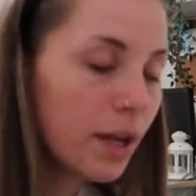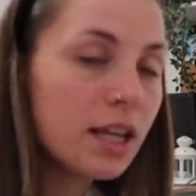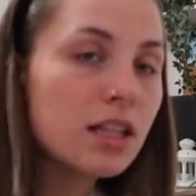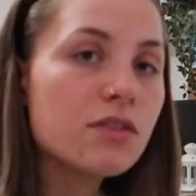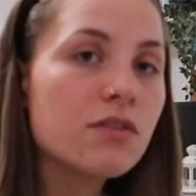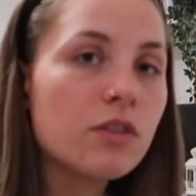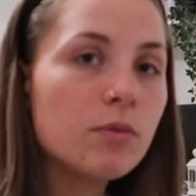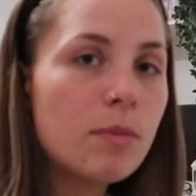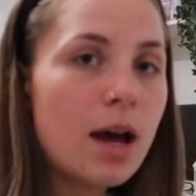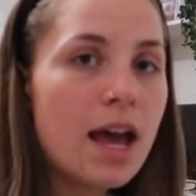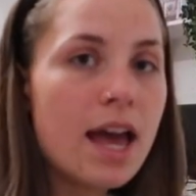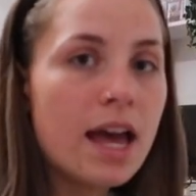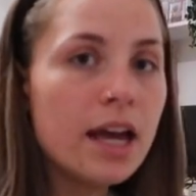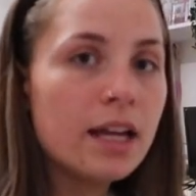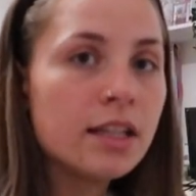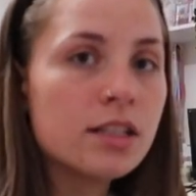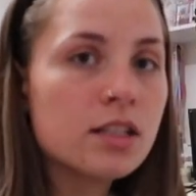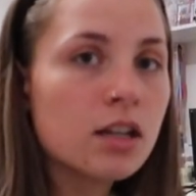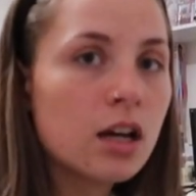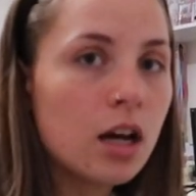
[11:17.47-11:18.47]
weeks for my
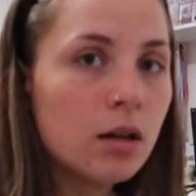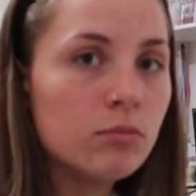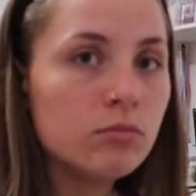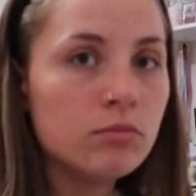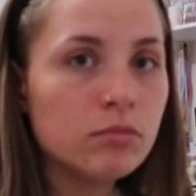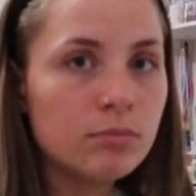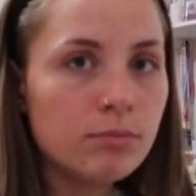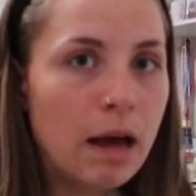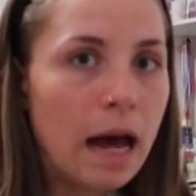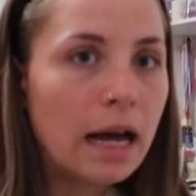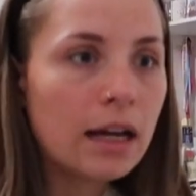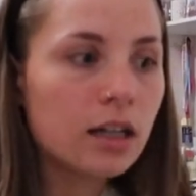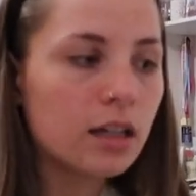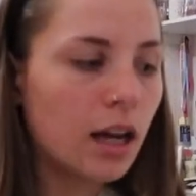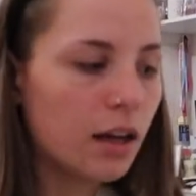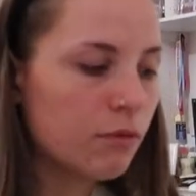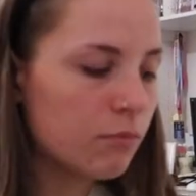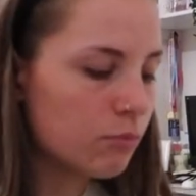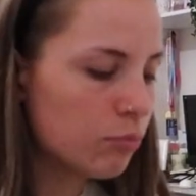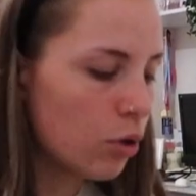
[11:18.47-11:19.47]
hair to come back,
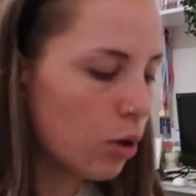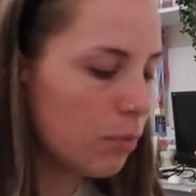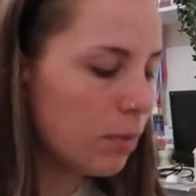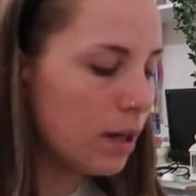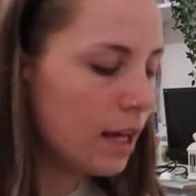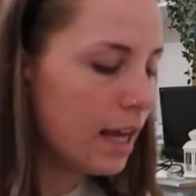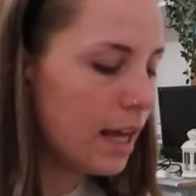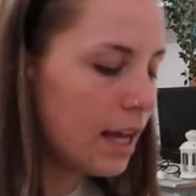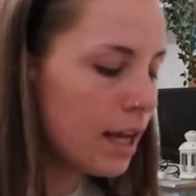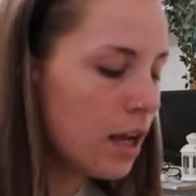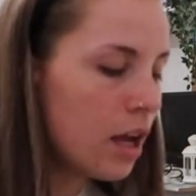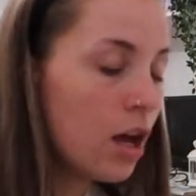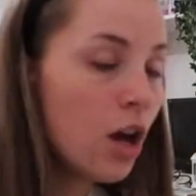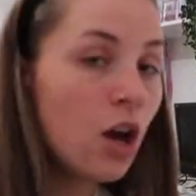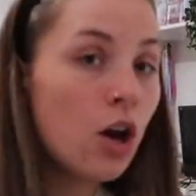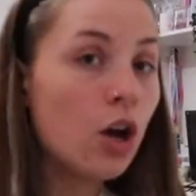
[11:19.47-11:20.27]
like, properly.